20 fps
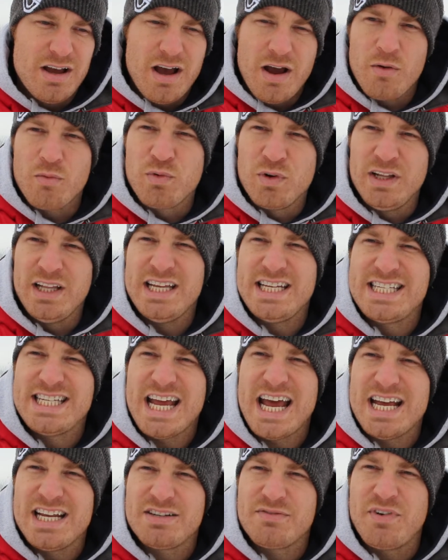a really
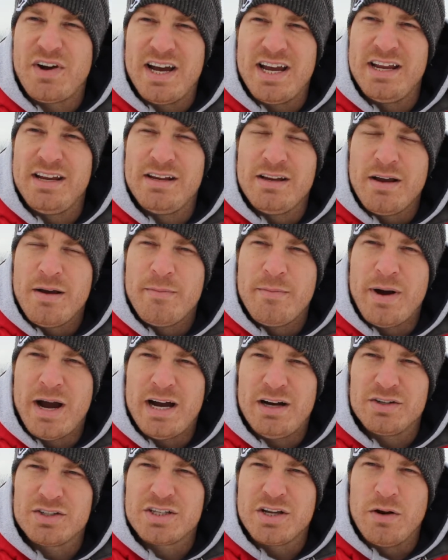satisfying
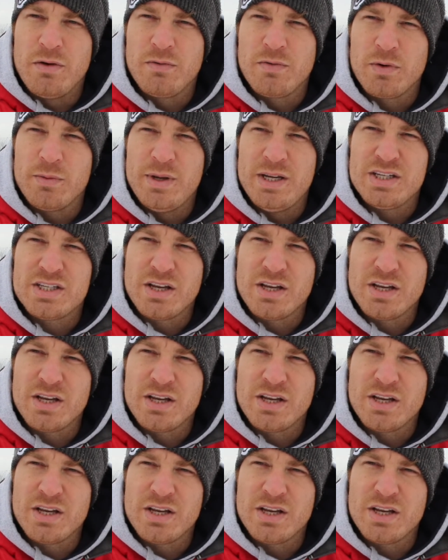milestone for me.